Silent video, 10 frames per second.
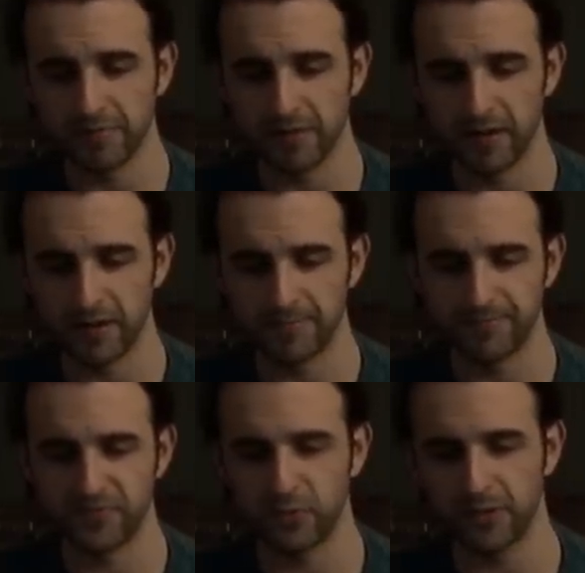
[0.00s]
is
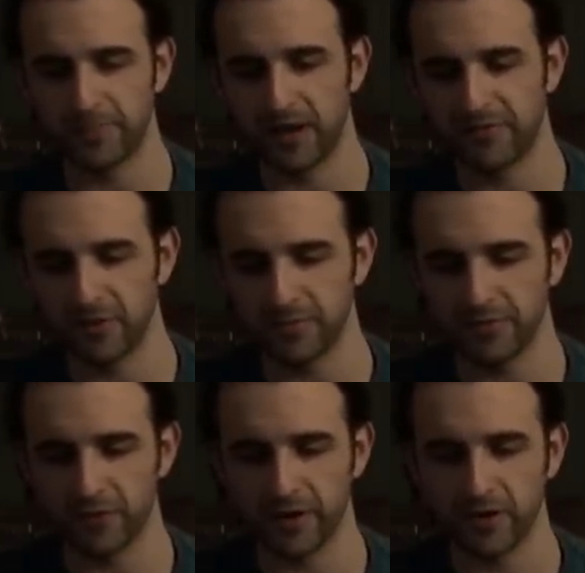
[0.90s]
tweeted by Philip
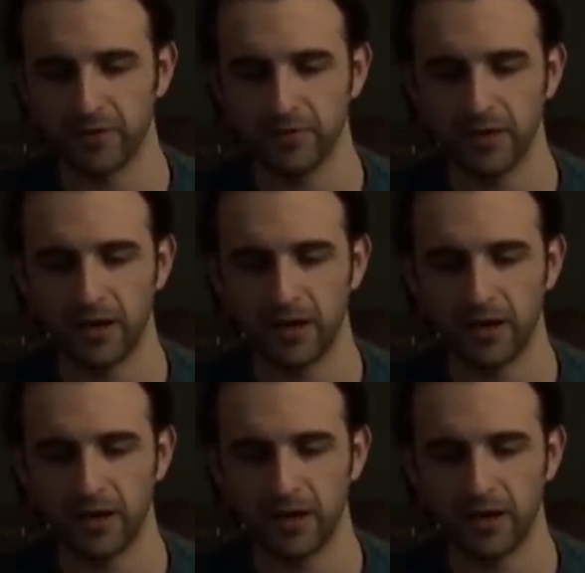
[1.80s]
DeFranco